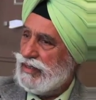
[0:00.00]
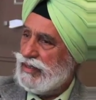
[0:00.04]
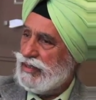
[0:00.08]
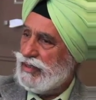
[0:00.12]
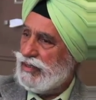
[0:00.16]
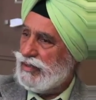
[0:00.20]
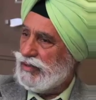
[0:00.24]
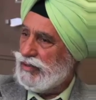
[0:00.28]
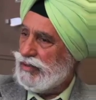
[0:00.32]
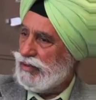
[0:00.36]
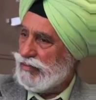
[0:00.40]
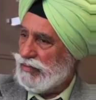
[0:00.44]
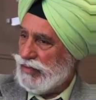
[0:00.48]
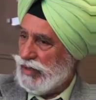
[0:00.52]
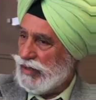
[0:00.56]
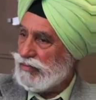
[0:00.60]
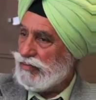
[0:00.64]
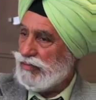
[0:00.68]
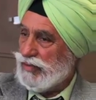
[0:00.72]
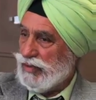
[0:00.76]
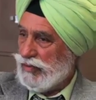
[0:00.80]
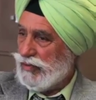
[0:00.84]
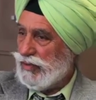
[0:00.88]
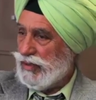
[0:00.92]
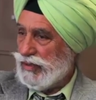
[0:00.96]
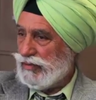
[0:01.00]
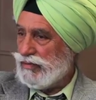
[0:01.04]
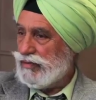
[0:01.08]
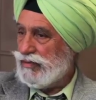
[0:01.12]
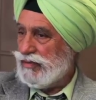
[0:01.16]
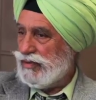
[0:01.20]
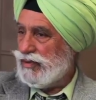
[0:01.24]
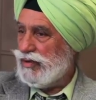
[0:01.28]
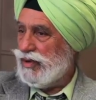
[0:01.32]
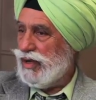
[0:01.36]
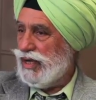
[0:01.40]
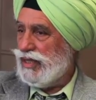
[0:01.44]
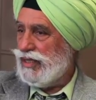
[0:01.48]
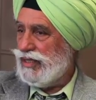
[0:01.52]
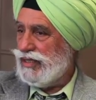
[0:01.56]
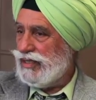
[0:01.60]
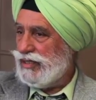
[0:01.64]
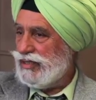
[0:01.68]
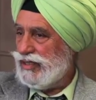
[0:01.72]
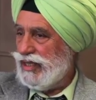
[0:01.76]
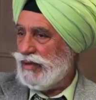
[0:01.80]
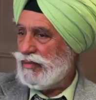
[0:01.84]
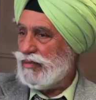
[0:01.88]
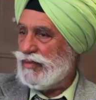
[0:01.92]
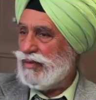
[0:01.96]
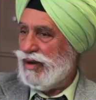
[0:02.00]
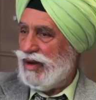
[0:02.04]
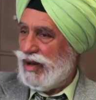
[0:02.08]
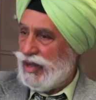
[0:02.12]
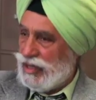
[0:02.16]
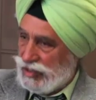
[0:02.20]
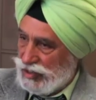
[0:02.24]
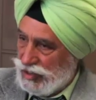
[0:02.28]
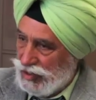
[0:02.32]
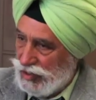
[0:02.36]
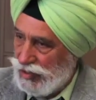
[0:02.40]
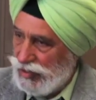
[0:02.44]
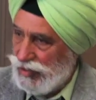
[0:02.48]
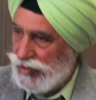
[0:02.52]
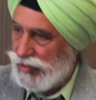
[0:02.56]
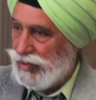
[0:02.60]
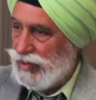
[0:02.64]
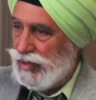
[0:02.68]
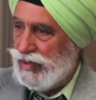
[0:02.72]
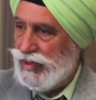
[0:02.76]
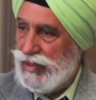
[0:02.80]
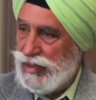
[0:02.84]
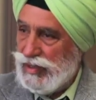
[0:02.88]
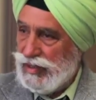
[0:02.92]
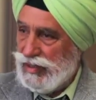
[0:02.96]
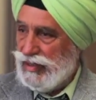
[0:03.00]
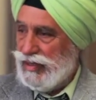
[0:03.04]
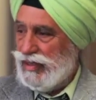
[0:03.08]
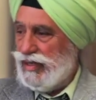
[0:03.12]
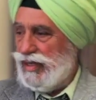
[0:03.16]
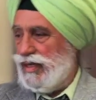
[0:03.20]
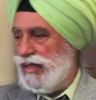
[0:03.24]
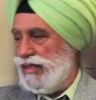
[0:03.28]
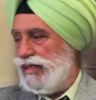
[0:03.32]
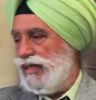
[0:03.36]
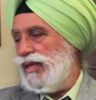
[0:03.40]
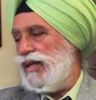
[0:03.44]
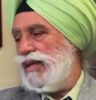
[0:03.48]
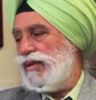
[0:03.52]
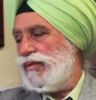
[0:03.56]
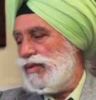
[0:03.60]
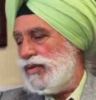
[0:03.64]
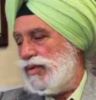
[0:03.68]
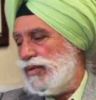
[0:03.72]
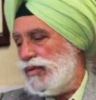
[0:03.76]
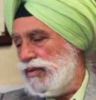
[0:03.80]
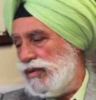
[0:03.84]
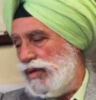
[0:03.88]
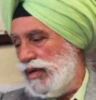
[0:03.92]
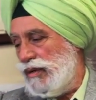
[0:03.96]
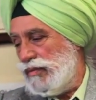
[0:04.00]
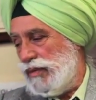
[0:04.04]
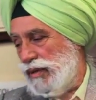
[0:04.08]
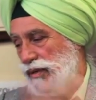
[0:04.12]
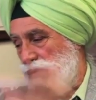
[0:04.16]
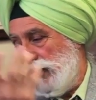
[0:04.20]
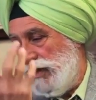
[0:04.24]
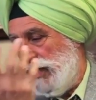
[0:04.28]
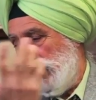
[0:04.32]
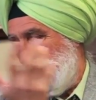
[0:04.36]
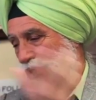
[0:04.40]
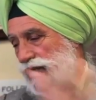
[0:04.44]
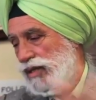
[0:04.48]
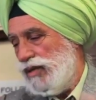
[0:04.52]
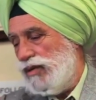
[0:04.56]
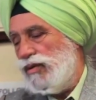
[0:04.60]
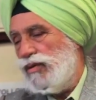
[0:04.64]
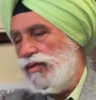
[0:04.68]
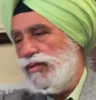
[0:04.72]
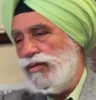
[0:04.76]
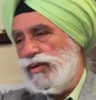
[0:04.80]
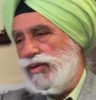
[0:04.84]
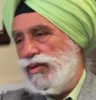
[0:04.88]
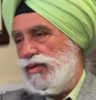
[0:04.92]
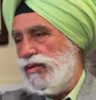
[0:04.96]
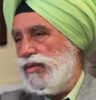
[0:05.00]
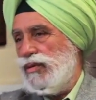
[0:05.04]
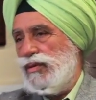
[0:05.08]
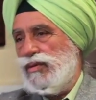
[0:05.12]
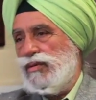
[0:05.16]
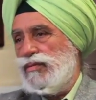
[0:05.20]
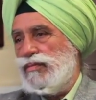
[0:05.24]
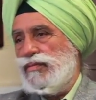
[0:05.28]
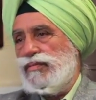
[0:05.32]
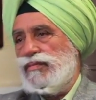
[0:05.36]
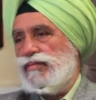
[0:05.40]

You know, about we were together in the same class. You know, and he never showed up. And where did he go? We don't know.